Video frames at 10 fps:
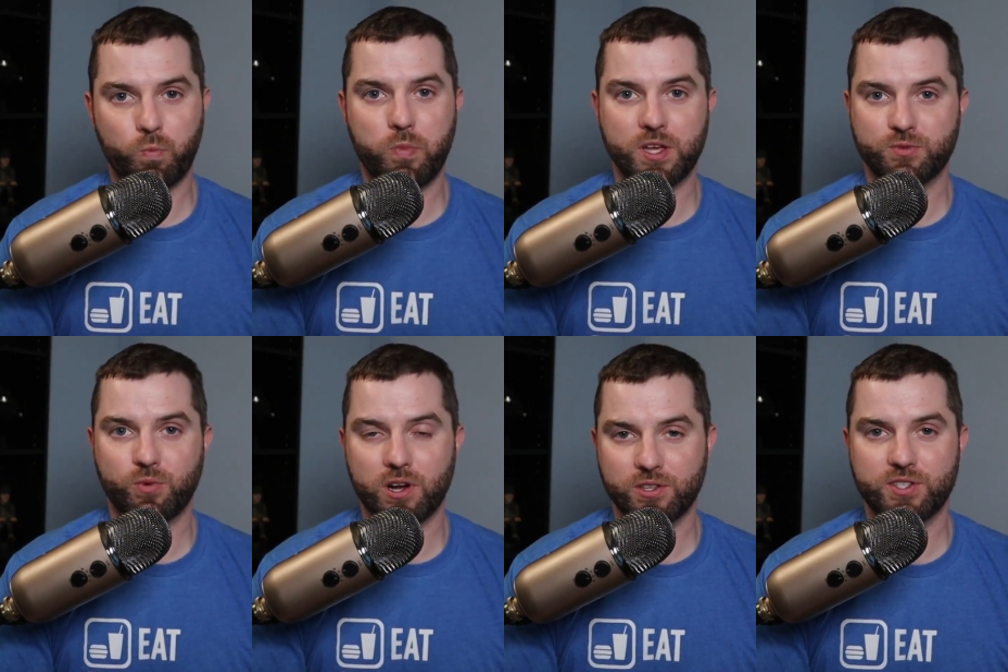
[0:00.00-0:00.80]
best
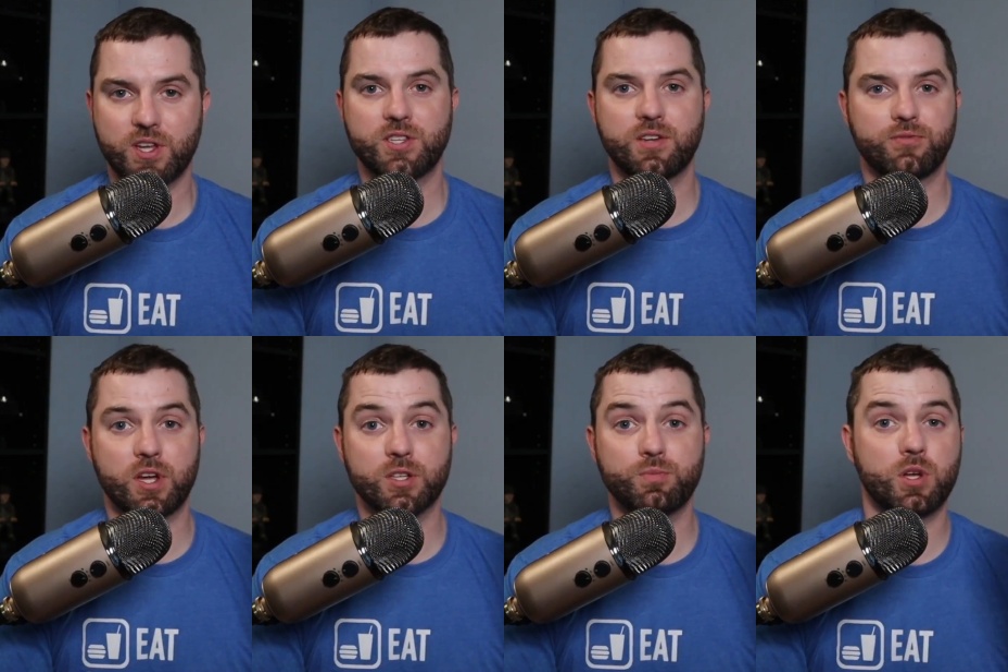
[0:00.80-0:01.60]
wireless headset for
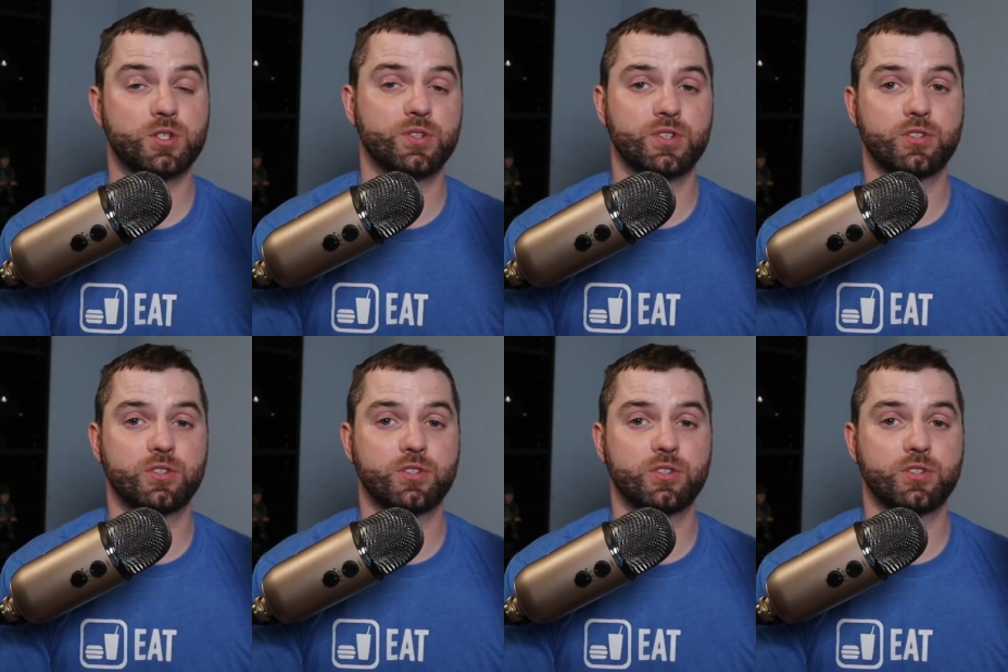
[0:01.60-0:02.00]
Xbox is